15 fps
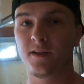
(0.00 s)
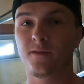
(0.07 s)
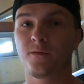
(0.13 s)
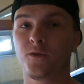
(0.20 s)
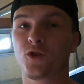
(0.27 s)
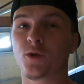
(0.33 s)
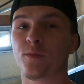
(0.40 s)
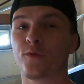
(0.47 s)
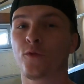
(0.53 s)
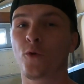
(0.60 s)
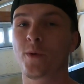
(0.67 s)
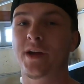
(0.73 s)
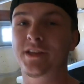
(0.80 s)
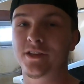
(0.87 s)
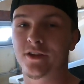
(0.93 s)
So before
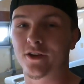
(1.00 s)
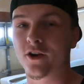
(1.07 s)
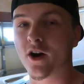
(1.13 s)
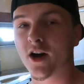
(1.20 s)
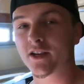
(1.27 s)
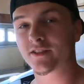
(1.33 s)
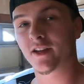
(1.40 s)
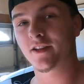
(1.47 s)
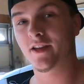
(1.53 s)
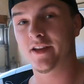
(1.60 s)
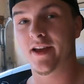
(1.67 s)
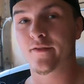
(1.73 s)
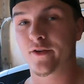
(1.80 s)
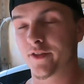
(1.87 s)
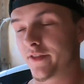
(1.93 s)
we get to the cost, I'll tell
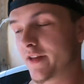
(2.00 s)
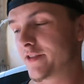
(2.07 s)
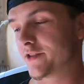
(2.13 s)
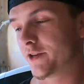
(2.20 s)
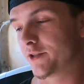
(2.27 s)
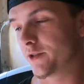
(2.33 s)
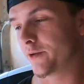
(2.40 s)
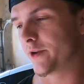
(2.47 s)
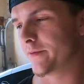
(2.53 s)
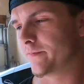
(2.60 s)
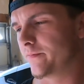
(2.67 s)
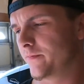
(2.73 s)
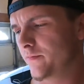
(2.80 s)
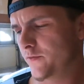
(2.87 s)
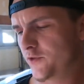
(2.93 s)
you everything that's included.
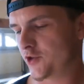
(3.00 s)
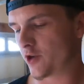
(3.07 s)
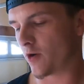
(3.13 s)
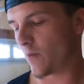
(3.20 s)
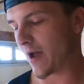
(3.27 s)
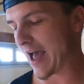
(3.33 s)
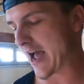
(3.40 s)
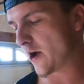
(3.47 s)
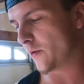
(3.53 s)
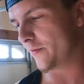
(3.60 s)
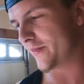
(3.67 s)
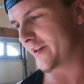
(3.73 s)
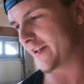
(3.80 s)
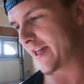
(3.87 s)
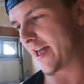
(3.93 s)
So
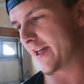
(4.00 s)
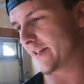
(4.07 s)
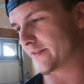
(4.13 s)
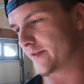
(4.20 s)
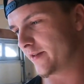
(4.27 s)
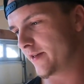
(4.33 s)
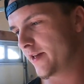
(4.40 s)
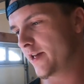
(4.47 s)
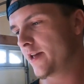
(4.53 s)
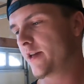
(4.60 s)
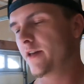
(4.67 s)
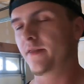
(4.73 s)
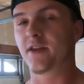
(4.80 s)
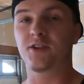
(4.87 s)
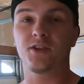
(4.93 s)
out the gate,
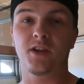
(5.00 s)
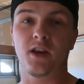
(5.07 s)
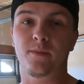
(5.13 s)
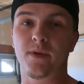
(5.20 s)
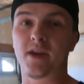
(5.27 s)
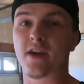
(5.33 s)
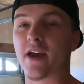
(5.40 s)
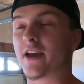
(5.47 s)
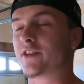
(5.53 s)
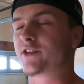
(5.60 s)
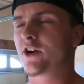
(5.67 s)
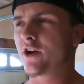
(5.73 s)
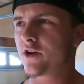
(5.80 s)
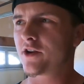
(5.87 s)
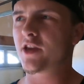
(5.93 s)
this is gonna be a
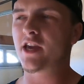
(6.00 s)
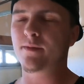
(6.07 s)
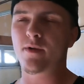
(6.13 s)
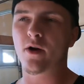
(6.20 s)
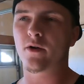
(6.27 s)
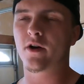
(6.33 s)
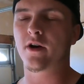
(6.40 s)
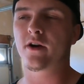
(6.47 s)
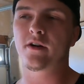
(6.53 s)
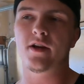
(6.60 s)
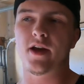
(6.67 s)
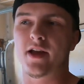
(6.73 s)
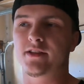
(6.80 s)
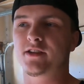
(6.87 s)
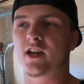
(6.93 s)
turnkey motor.
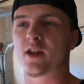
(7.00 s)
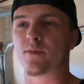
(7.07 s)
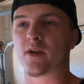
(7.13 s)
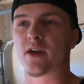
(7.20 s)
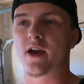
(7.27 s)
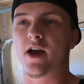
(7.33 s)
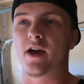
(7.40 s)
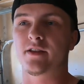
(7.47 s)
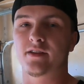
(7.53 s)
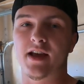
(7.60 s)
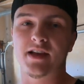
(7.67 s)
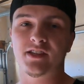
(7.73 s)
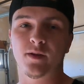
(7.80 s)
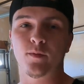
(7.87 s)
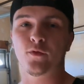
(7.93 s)
It's gonna be
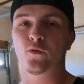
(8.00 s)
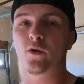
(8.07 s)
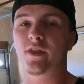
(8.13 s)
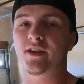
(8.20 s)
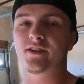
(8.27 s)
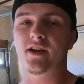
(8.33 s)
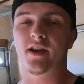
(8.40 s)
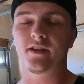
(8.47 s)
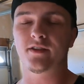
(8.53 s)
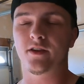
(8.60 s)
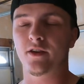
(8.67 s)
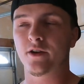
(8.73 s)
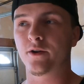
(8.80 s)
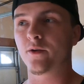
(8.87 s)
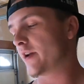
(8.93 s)
tested before they send it to
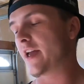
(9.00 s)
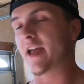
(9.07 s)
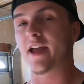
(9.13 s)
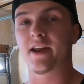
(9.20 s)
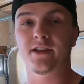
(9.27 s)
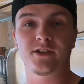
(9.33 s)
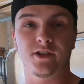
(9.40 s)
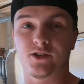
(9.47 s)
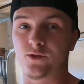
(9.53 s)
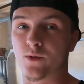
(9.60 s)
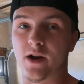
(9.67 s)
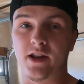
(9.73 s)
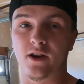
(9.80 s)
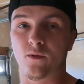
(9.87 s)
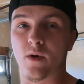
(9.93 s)
you, and it's just
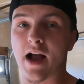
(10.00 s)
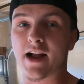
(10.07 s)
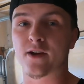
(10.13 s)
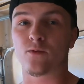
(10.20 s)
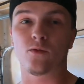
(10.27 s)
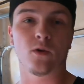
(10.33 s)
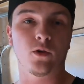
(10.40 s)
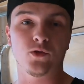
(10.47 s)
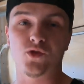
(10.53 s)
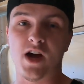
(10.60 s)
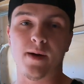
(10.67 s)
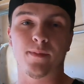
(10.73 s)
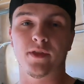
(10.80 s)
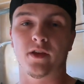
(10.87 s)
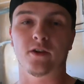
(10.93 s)
ready to rock and roll,
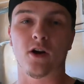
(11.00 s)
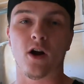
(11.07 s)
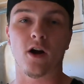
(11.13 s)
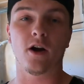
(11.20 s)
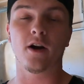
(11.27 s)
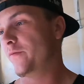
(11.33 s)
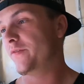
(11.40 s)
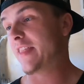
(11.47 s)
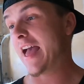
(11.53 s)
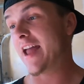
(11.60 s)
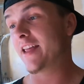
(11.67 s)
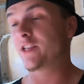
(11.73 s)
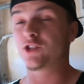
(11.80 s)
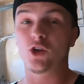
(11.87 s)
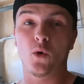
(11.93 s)
drop in the car.
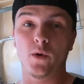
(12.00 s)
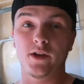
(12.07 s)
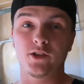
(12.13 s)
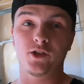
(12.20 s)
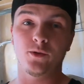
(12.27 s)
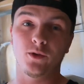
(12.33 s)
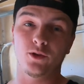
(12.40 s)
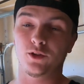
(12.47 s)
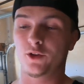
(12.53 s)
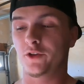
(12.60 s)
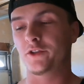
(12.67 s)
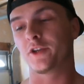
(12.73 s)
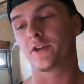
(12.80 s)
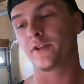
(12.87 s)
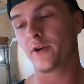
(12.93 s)
That is going to
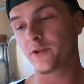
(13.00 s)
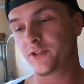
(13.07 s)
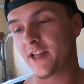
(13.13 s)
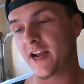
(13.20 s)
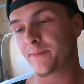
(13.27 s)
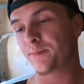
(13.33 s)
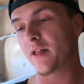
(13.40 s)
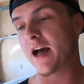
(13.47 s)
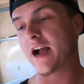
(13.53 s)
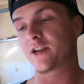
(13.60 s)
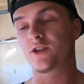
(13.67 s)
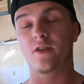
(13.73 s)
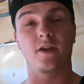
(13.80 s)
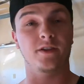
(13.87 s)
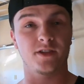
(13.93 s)
include the closed deck block,
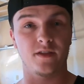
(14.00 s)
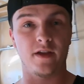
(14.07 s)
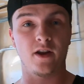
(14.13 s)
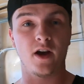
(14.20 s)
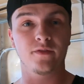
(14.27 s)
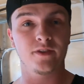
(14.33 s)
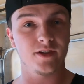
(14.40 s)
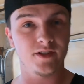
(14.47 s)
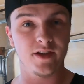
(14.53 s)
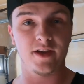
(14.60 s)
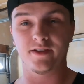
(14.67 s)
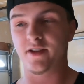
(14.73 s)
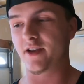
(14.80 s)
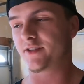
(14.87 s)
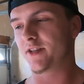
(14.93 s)
so they'll send that off to
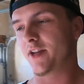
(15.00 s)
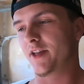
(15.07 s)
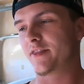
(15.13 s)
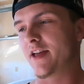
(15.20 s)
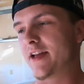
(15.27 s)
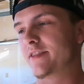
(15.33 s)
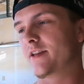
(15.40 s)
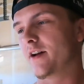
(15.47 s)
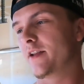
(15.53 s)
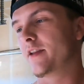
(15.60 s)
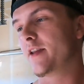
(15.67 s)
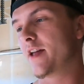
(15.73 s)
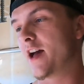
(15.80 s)
CSS to get that done.